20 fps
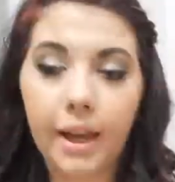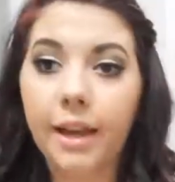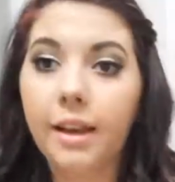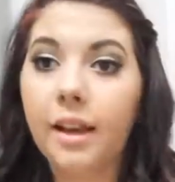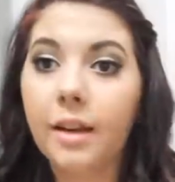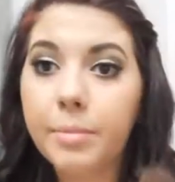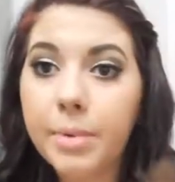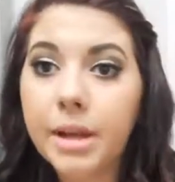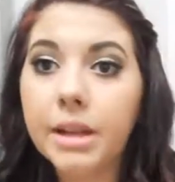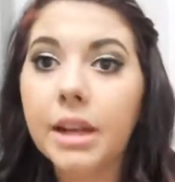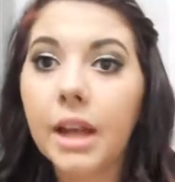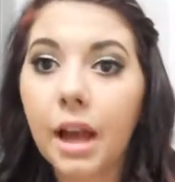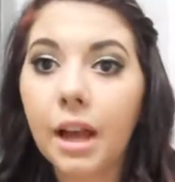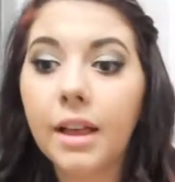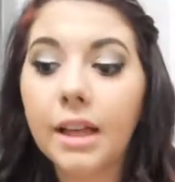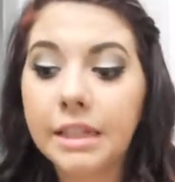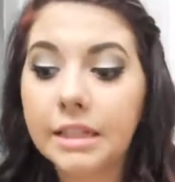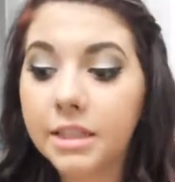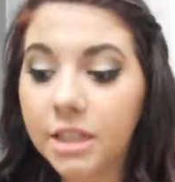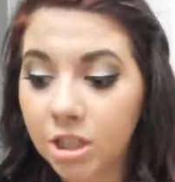I picked
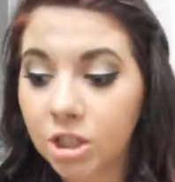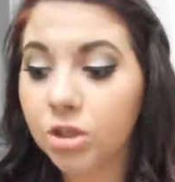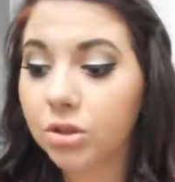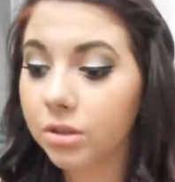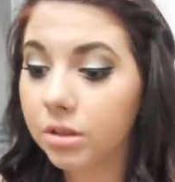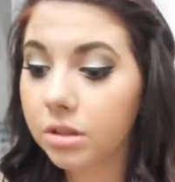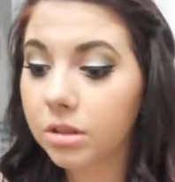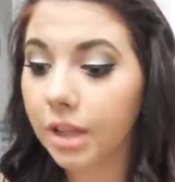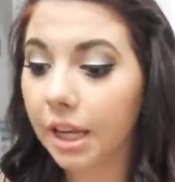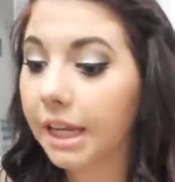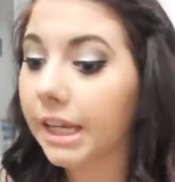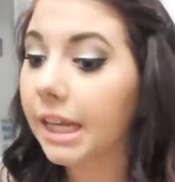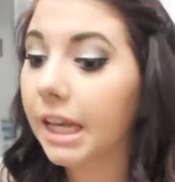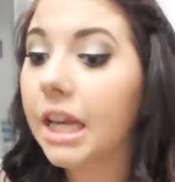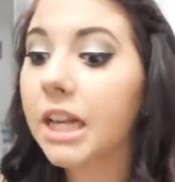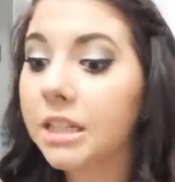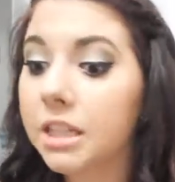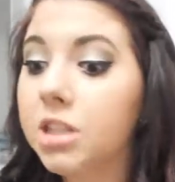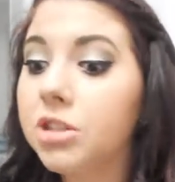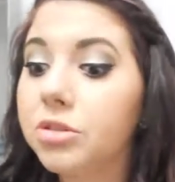out essentials, like
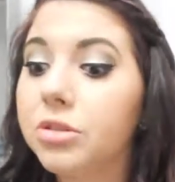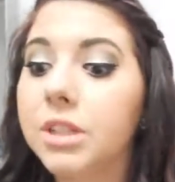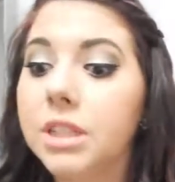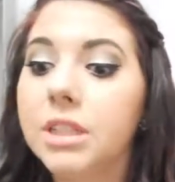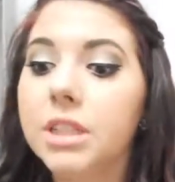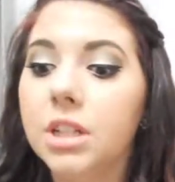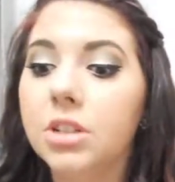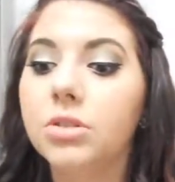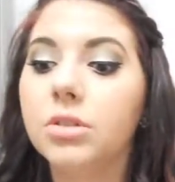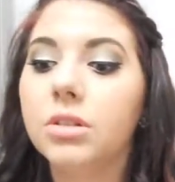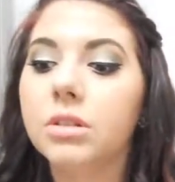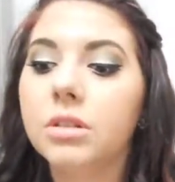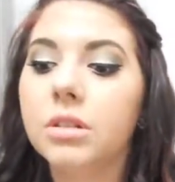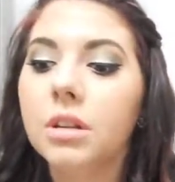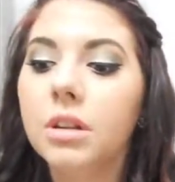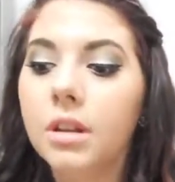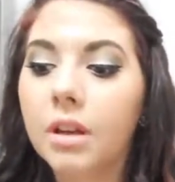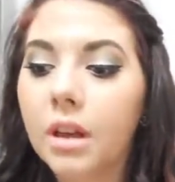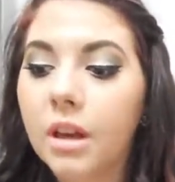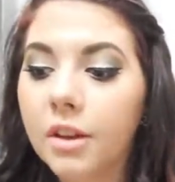essentials
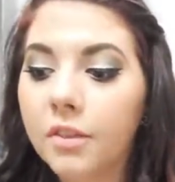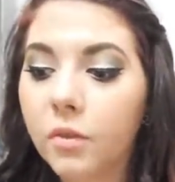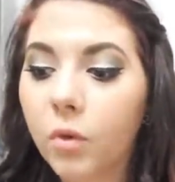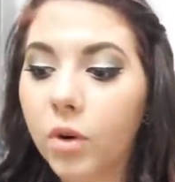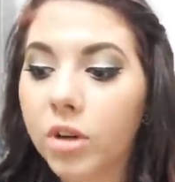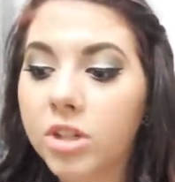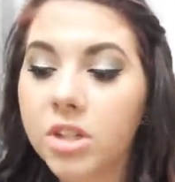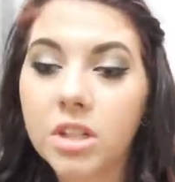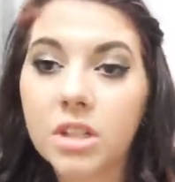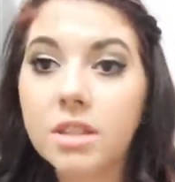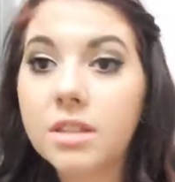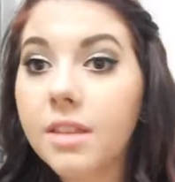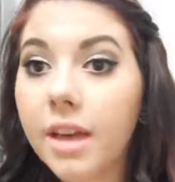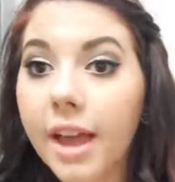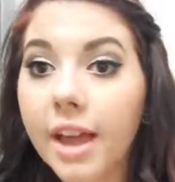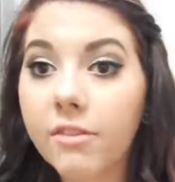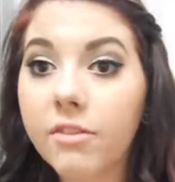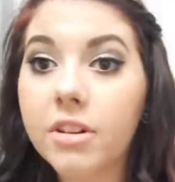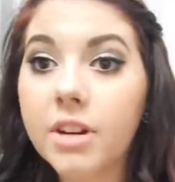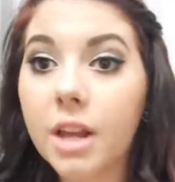for just the
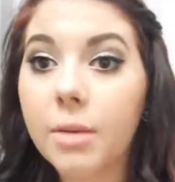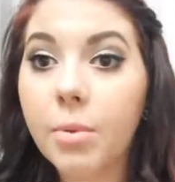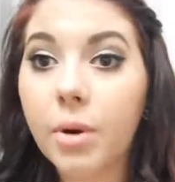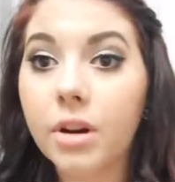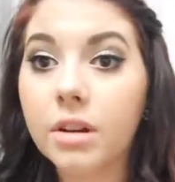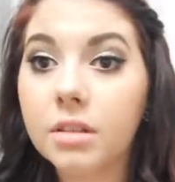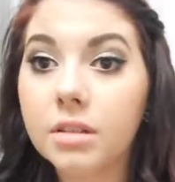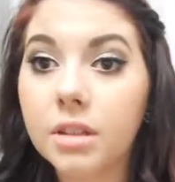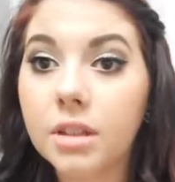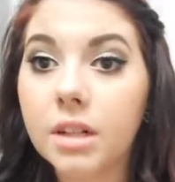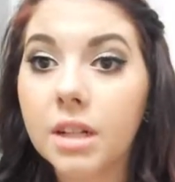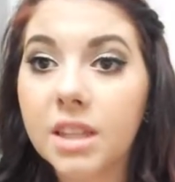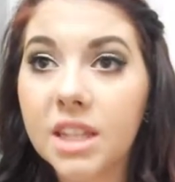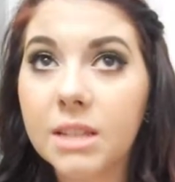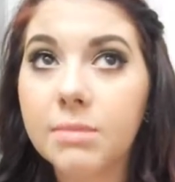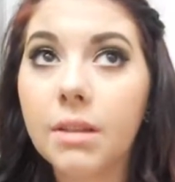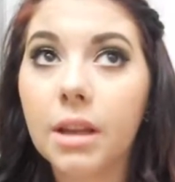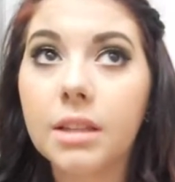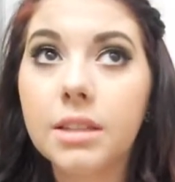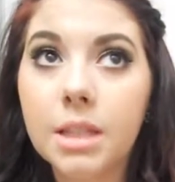everyday person.
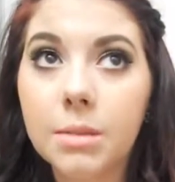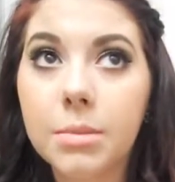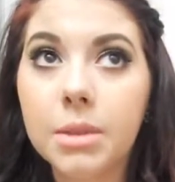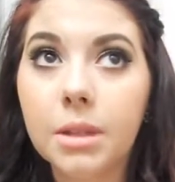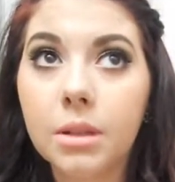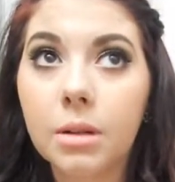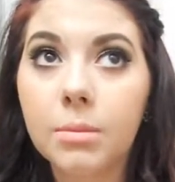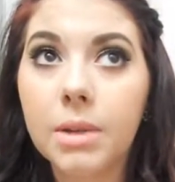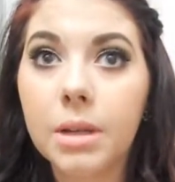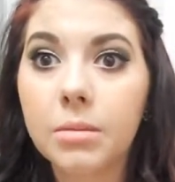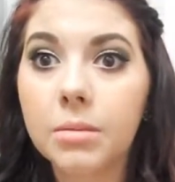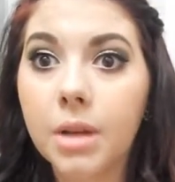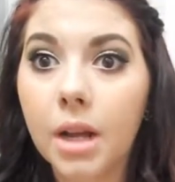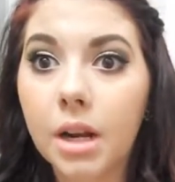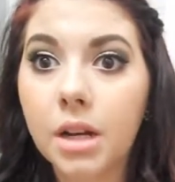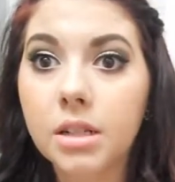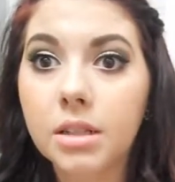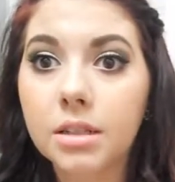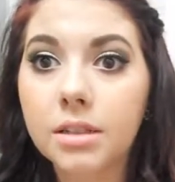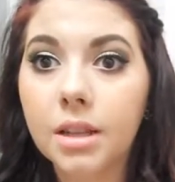This might seem a little bit
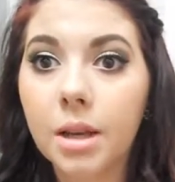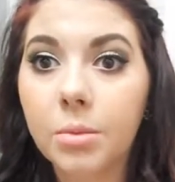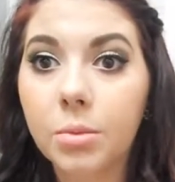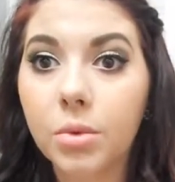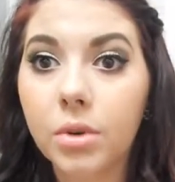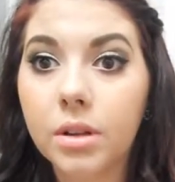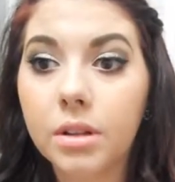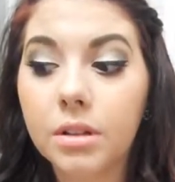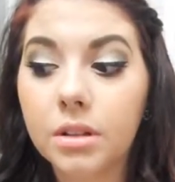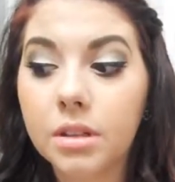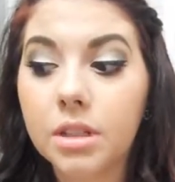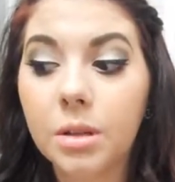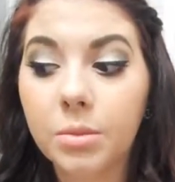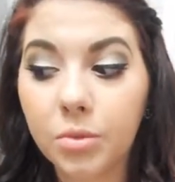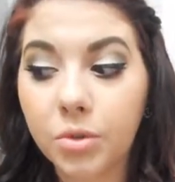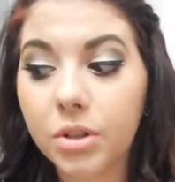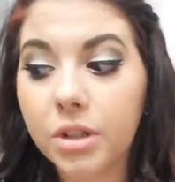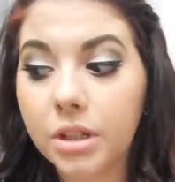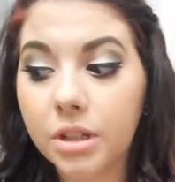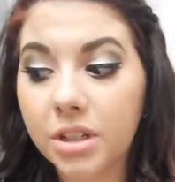much to
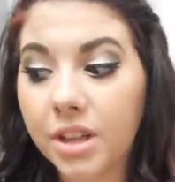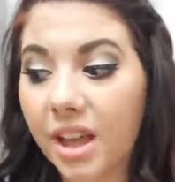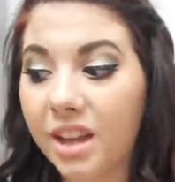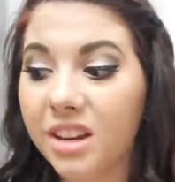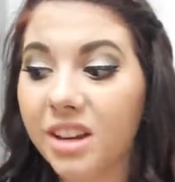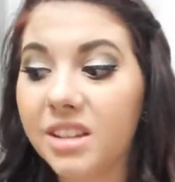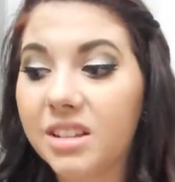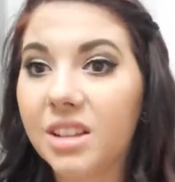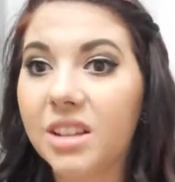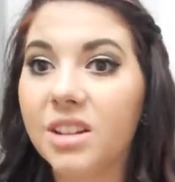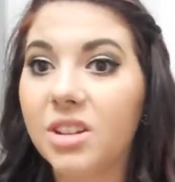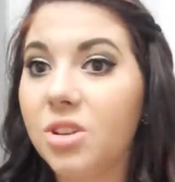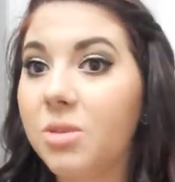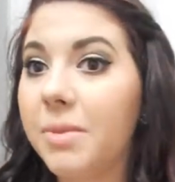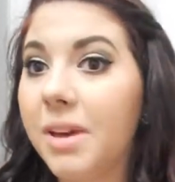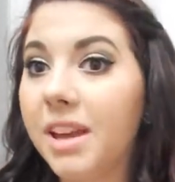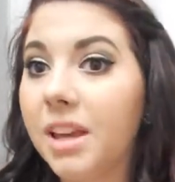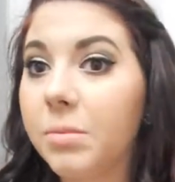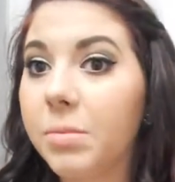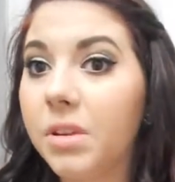someone that doesn't do
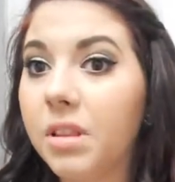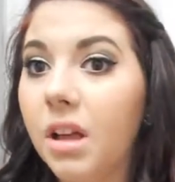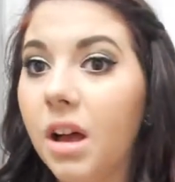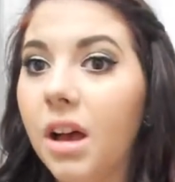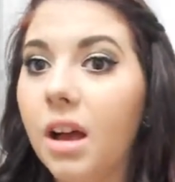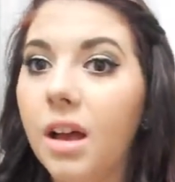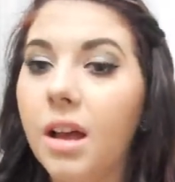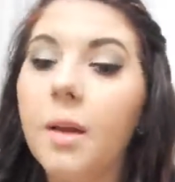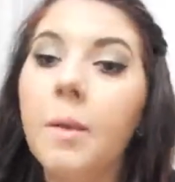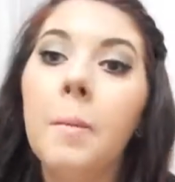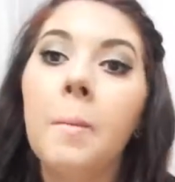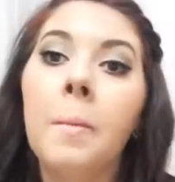makeup a lot,